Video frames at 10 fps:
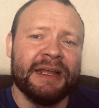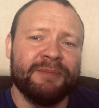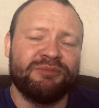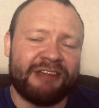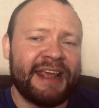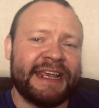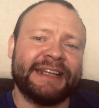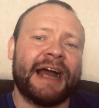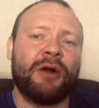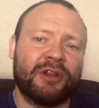break
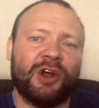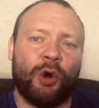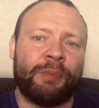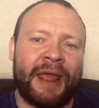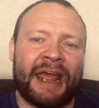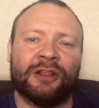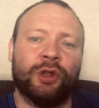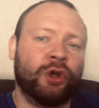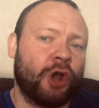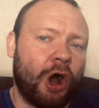it down a little bit and
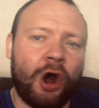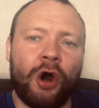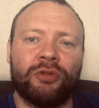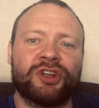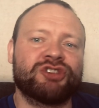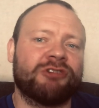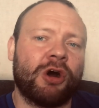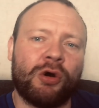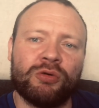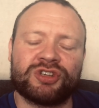look at all the
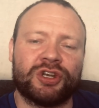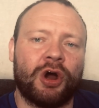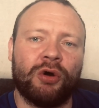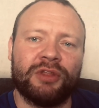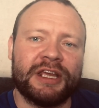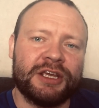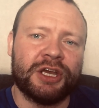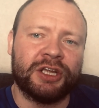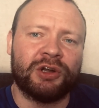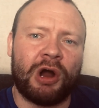trolls and all the
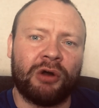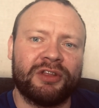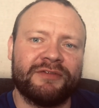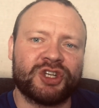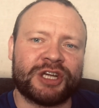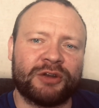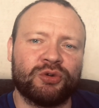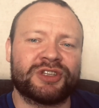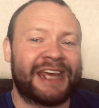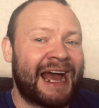you know, all the other
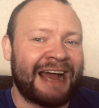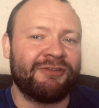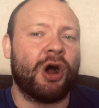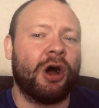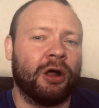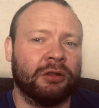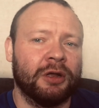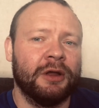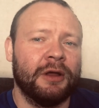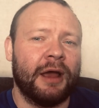channels, they are all
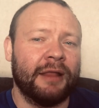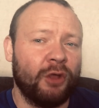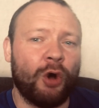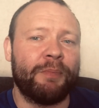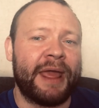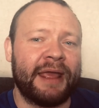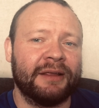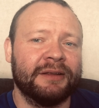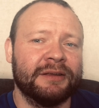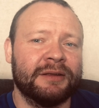a little
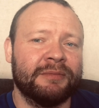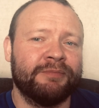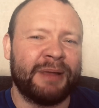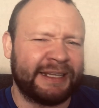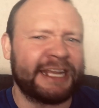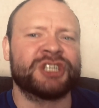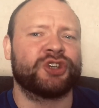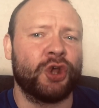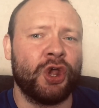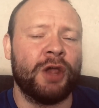bit
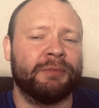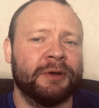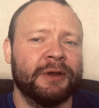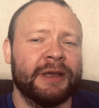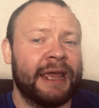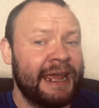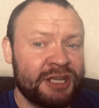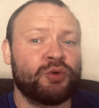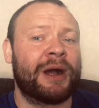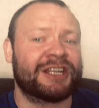disturbed. It
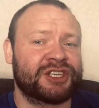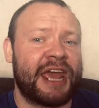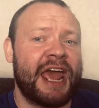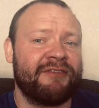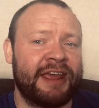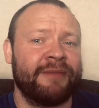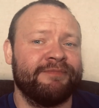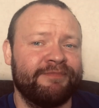is quite scary.